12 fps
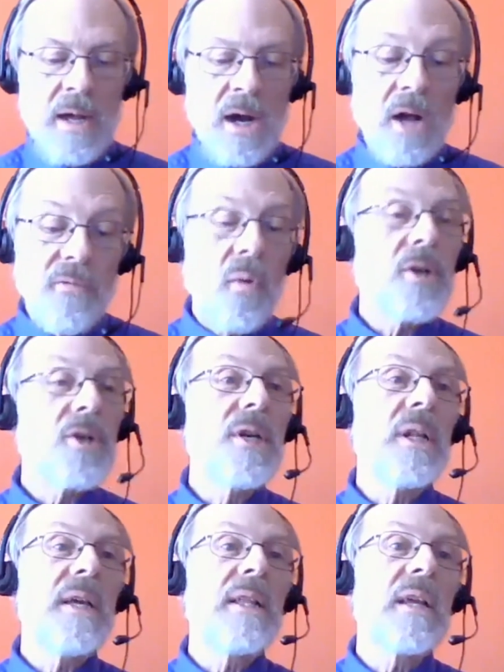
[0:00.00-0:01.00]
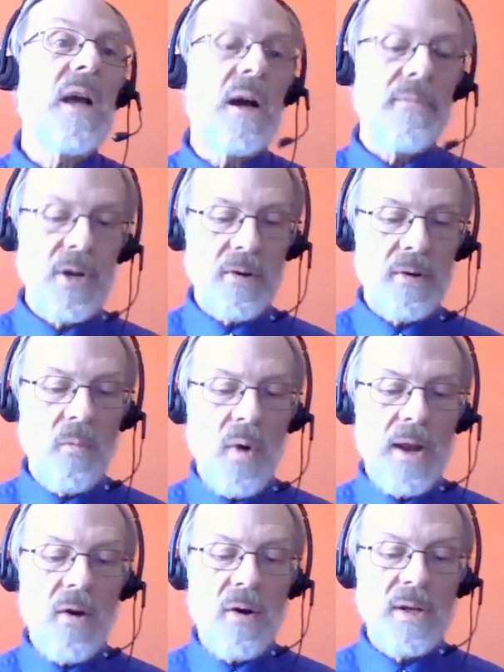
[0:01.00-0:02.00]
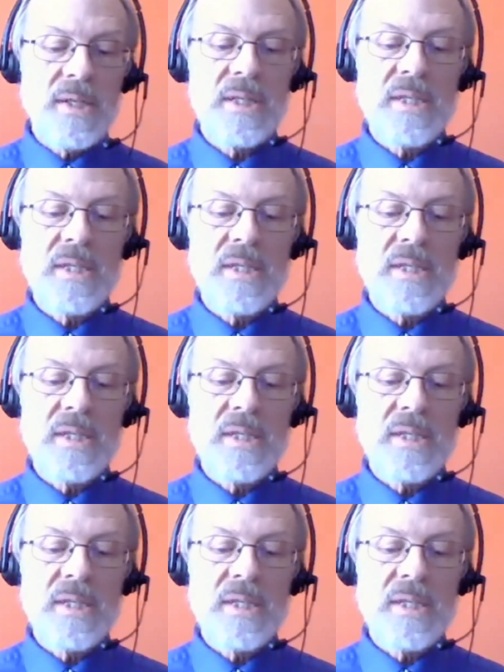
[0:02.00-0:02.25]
Unfortunately, the governor went on to